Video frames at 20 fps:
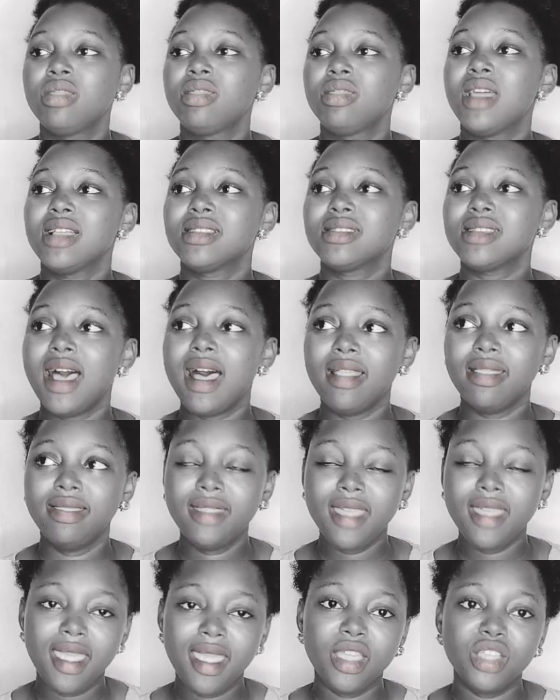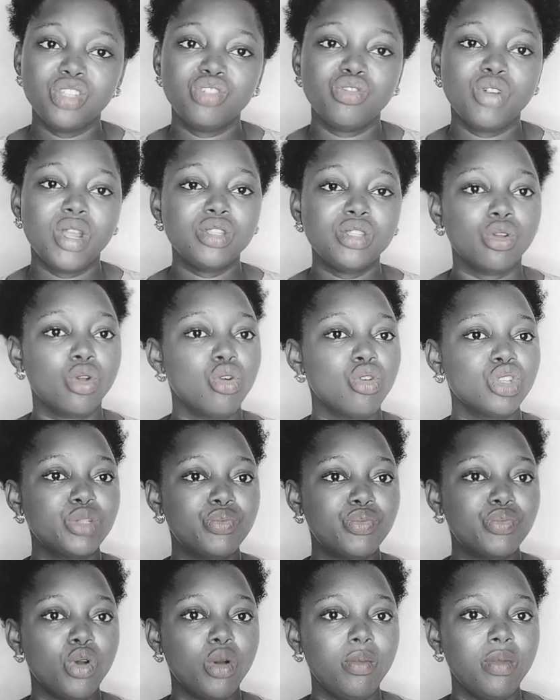that are there trying to cause
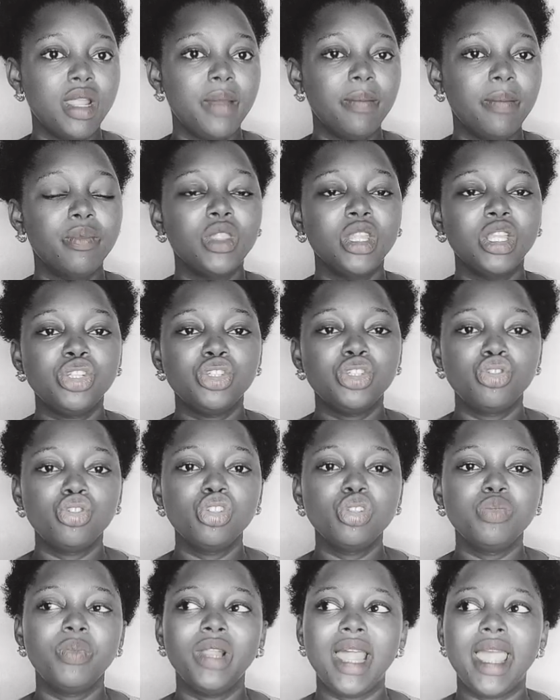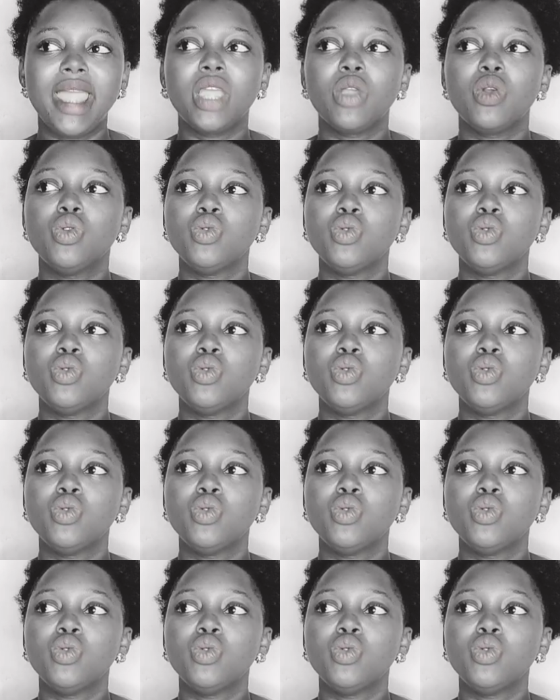problems shouldn't be like,